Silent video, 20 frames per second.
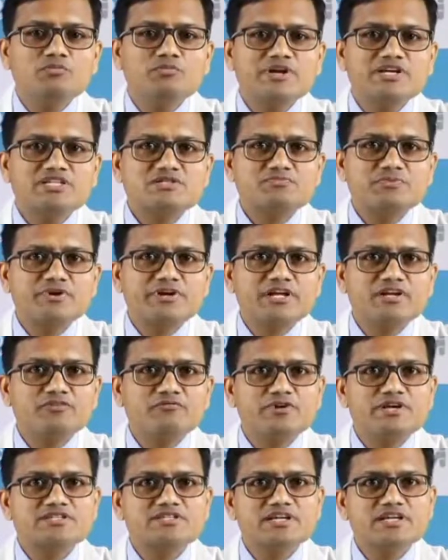year's
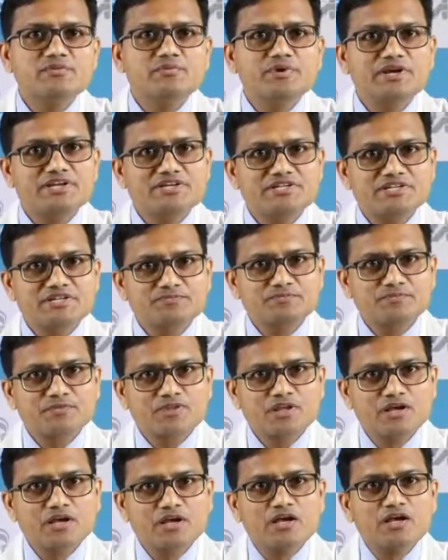World Breastfeeding
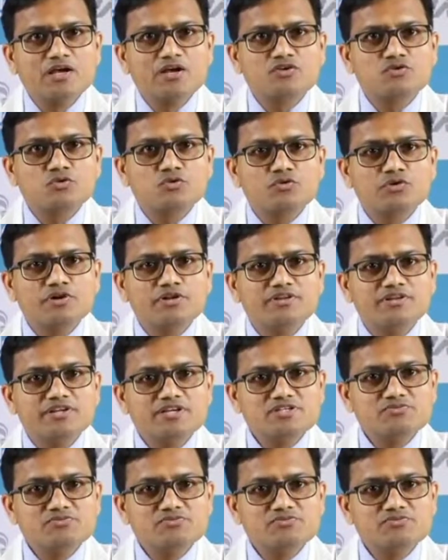Week celebration.